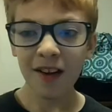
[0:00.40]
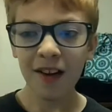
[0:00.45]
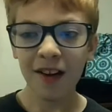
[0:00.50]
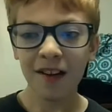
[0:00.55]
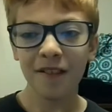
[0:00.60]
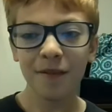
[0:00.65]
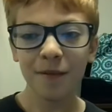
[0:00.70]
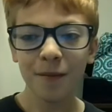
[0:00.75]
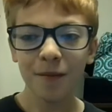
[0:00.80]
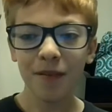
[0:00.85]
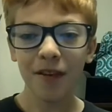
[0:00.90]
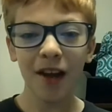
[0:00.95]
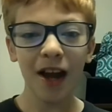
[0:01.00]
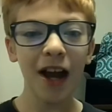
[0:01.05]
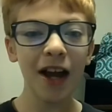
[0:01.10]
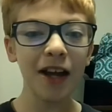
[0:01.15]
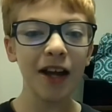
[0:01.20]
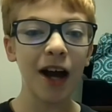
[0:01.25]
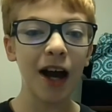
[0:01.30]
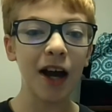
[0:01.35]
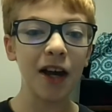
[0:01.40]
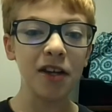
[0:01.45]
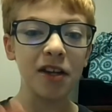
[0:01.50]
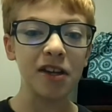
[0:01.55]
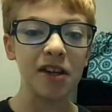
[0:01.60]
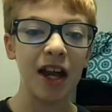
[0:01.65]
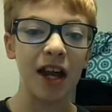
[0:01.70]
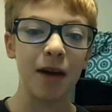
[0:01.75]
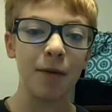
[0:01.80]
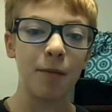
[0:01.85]
Hi guys, it's Adam
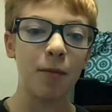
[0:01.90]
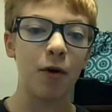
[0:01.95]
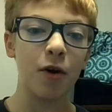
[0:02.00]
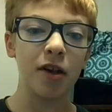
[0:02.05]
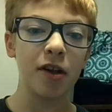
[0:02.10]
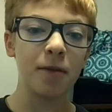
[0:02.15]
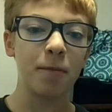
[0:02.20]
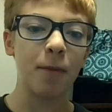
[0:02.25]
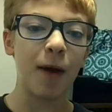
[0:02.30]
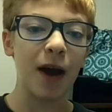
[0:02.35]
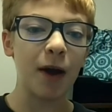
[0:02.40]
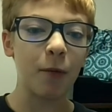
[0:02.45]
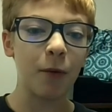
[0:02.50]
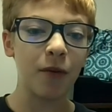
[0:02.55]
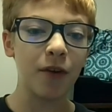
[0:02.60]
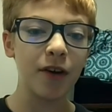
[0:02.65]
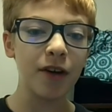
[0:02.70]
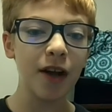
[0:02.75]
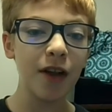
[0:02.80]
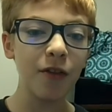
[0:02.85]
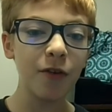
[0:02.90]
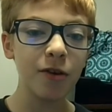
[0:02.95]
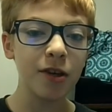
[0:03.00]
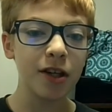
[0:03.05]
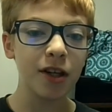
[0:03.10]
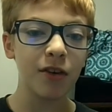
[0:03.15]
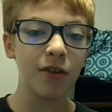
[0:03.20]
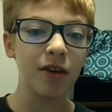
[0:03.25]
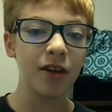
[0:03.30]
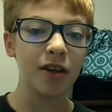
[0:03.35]
Ernest back with another series
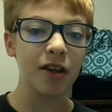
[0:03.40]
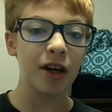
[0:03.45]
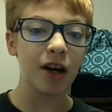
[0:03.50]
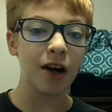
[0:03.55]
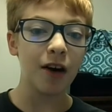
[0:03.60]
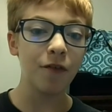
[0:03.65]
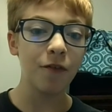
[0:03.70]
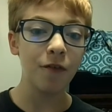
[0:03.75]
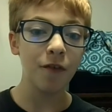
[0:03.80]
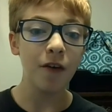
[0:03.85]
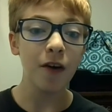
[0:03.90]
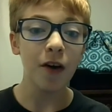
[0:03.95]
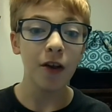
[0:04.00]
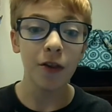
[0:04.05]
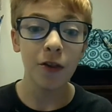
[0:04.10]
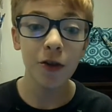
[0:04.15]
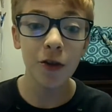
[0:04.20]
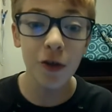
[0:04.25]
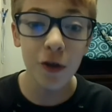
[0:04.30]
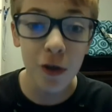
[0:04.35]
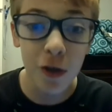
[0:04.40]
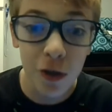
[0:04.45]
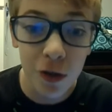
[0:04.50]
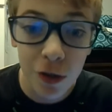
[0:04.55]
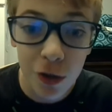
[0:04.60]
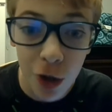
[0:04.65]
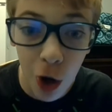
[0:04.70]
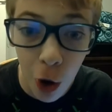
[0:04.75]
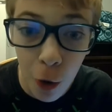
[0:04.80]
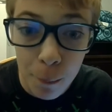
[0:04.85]
of
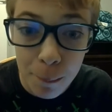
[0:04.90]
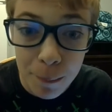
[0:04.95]
Coping with.